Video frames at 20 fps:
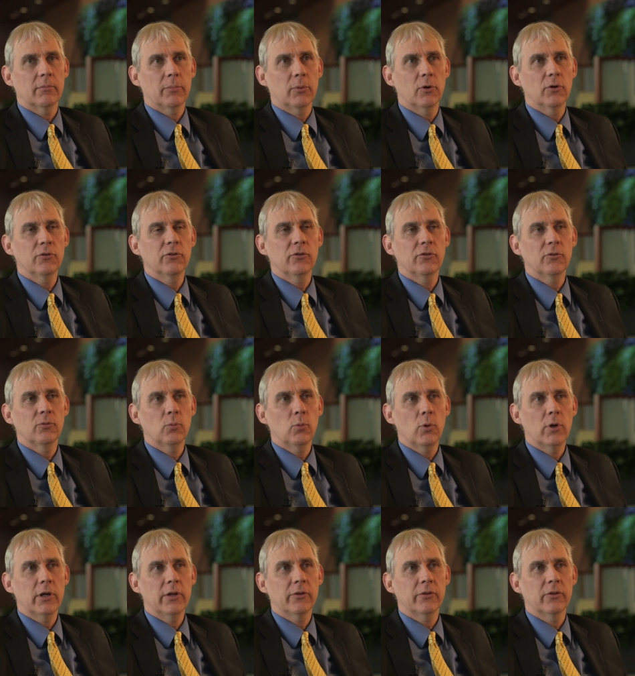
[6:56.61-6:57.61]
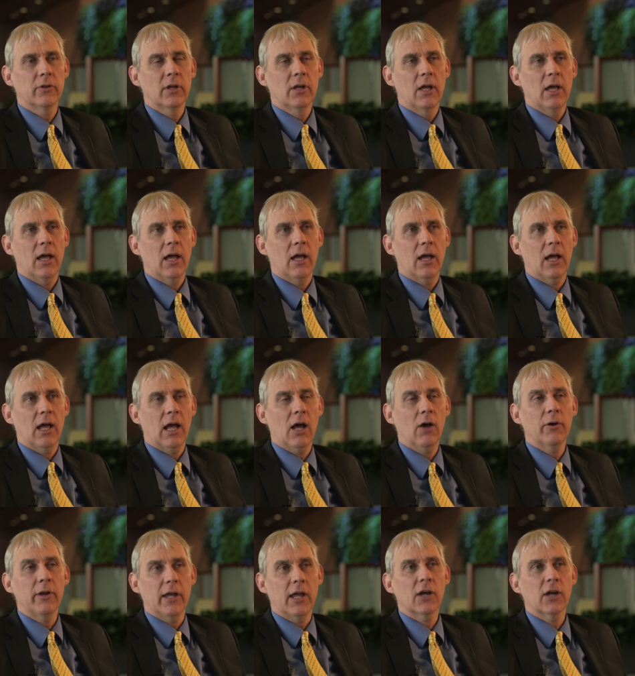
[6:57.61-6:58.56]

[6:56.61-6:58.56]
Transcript: persons without